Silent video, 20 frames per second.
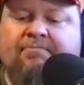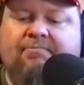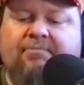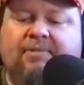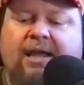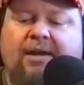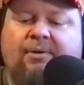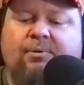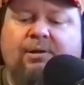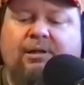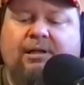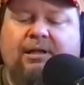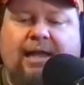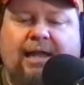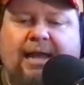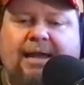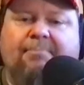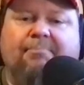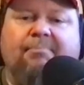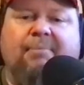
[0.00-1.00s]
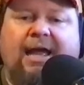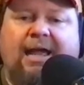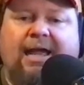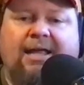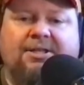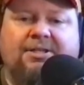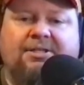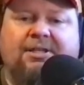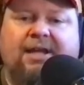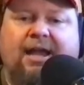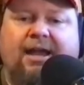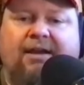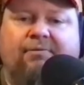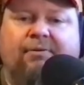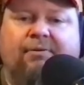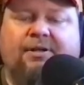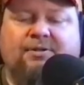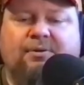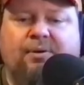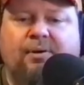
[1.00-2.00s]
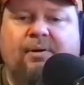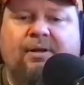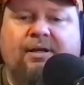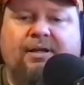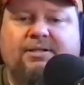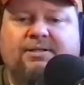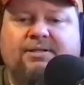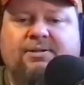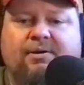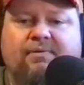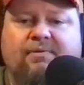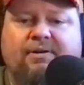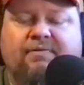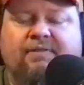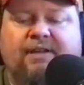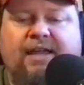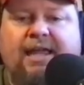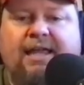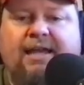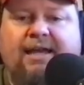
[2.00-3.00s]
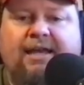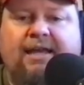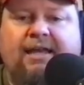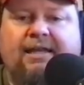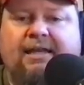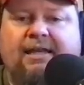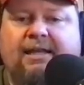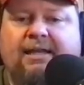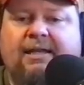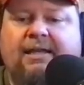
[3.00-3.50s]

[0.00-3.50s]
they will lambaste every truly conservative candidate